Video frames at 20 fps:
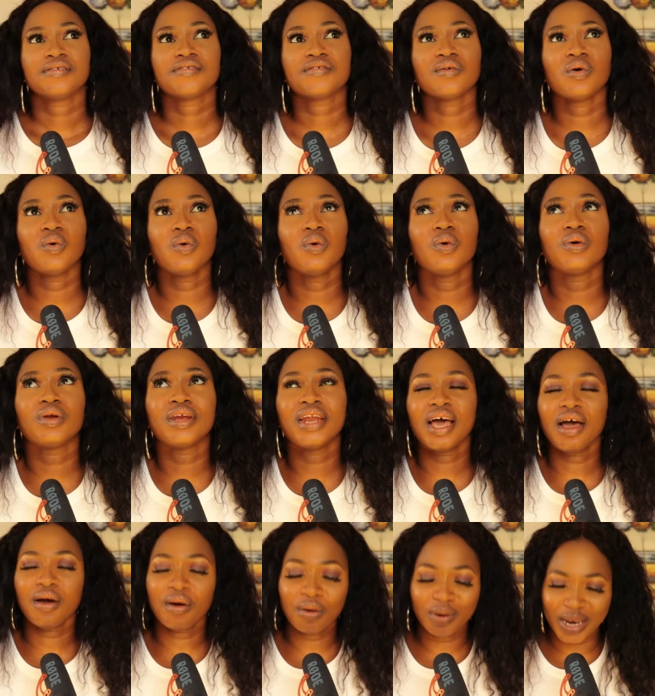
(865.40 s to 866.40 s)
So
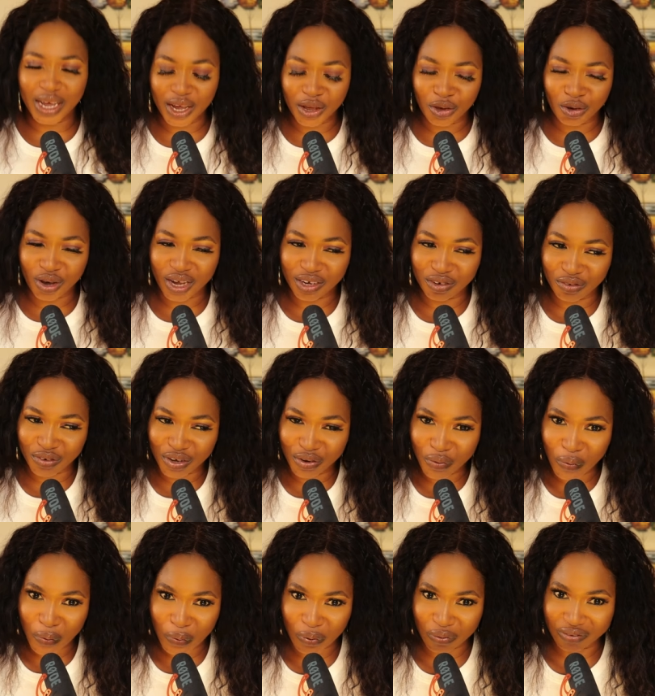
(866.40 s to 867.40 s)
now that you are doing
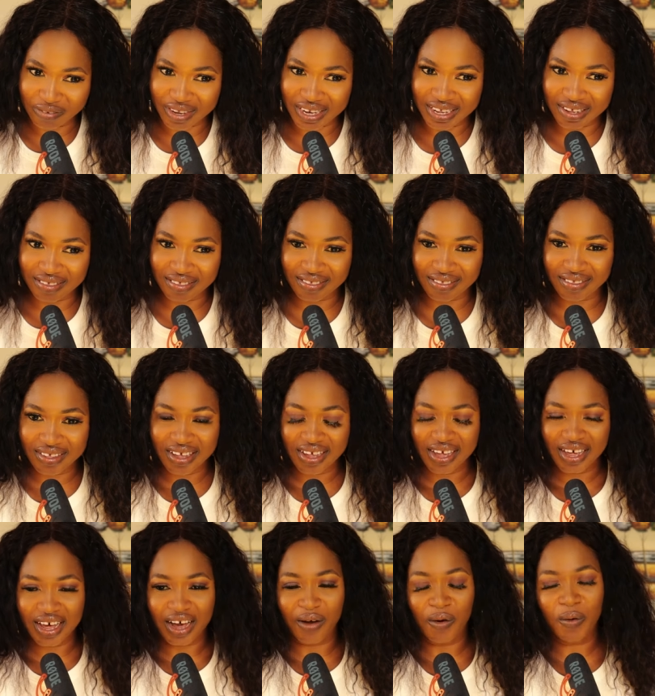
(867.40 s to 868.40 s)
all of this,
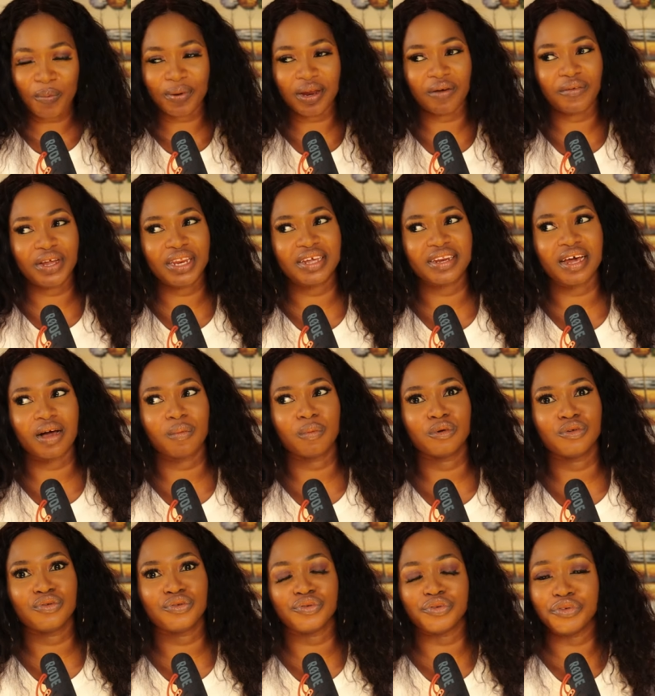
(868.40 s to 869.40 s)
I hope that when it
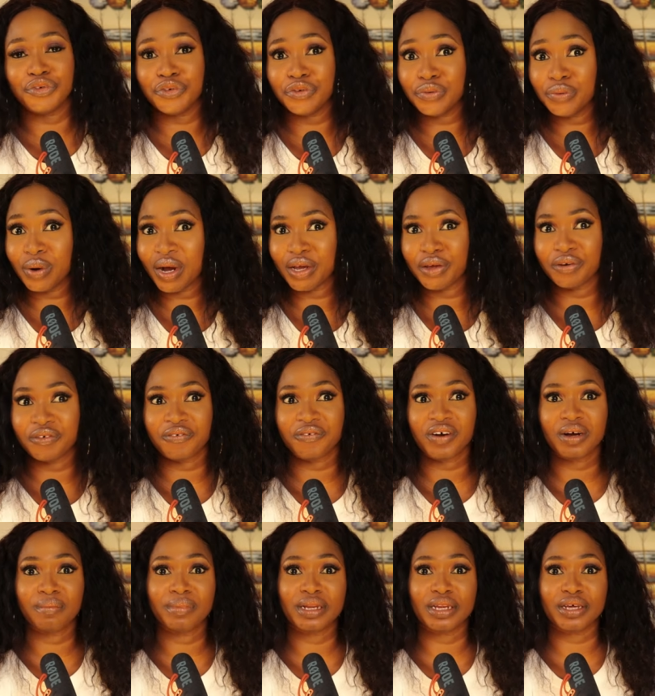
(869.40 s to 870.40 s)
happens to you and your
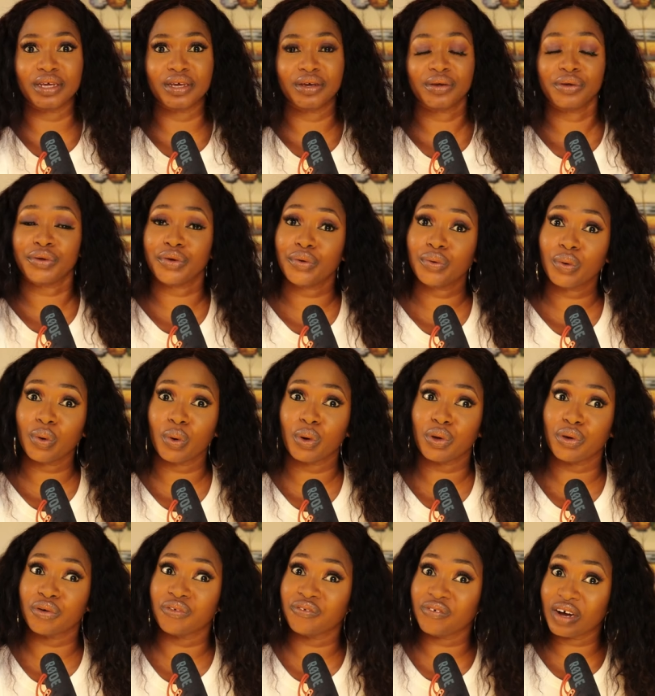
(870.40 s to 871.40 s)
family, you or
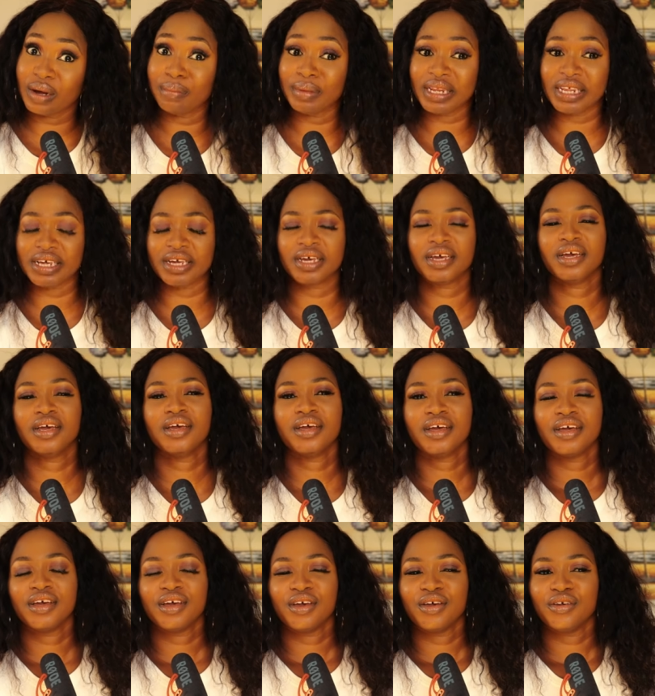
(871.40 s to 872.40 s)
your family,
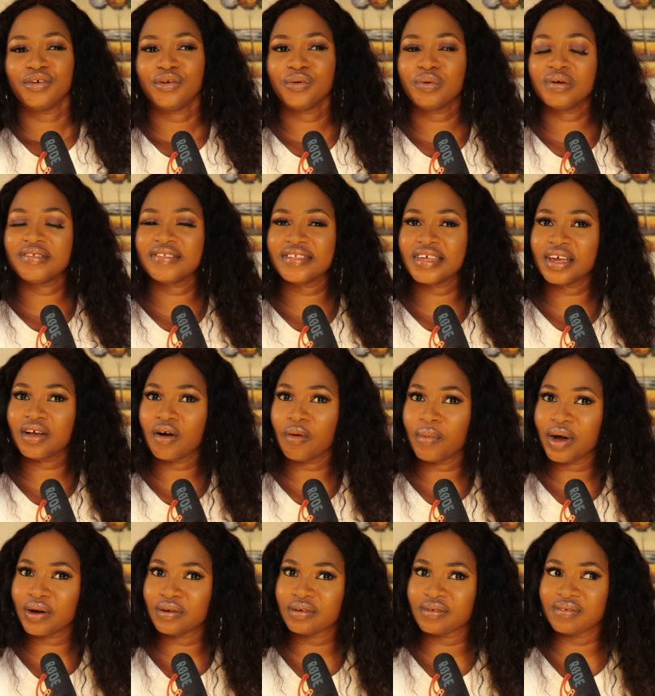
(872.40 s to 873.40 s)
you will still
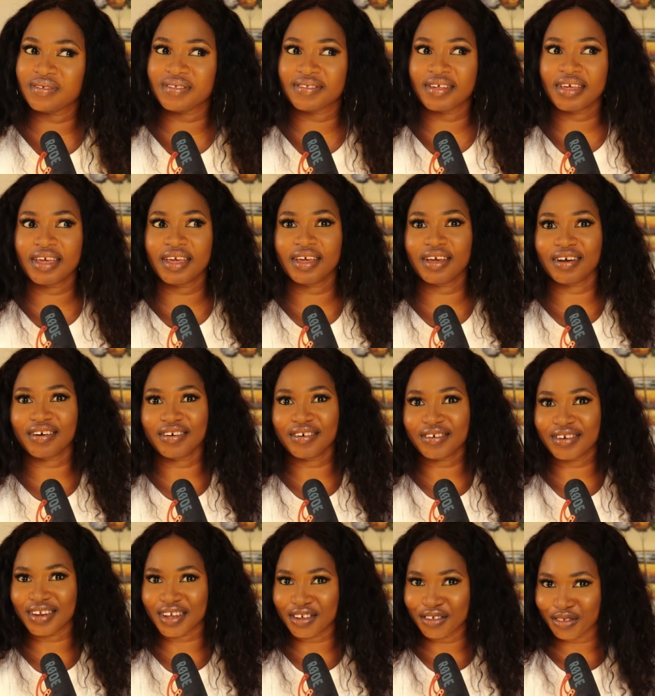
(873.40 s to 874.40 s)
come out to say
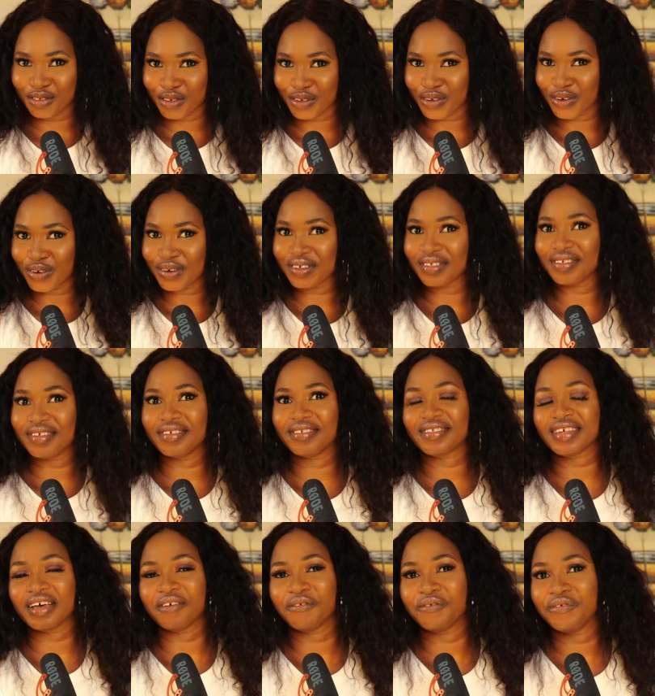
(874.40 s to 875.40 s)
all the
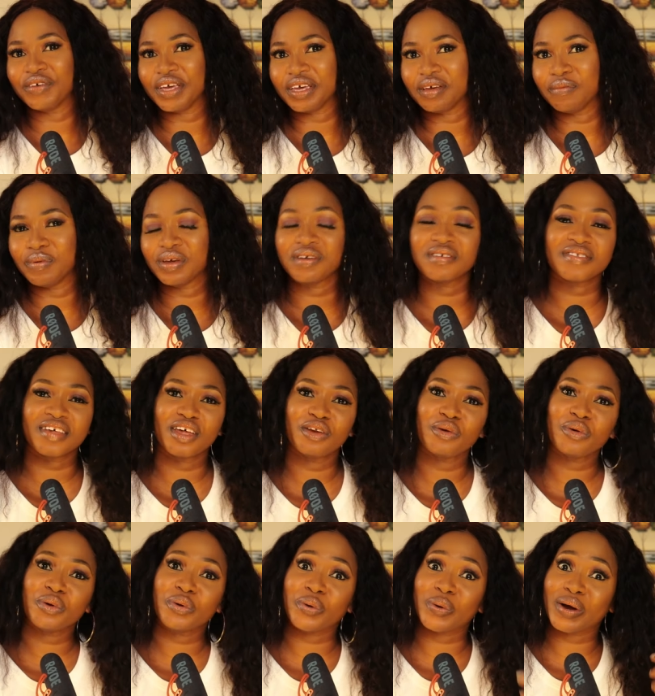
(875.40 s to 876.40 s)
insecurities are fake, because I
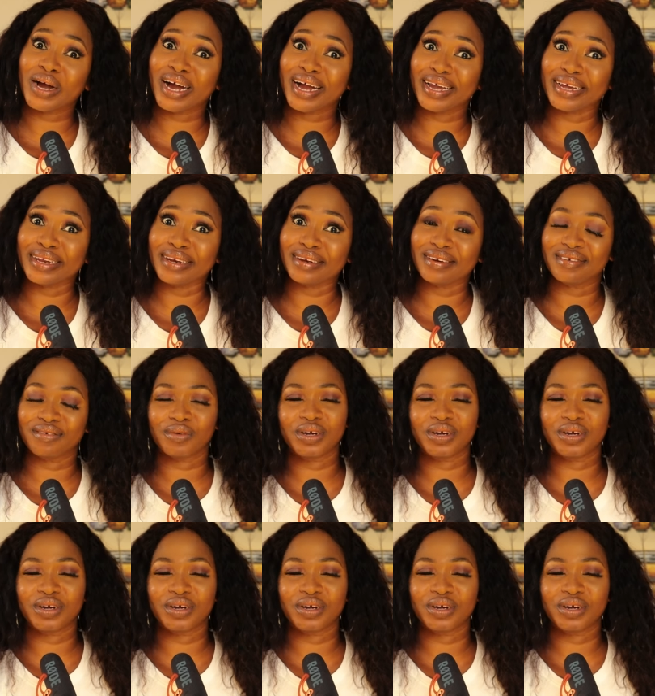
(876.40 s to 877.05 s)
know you're kind.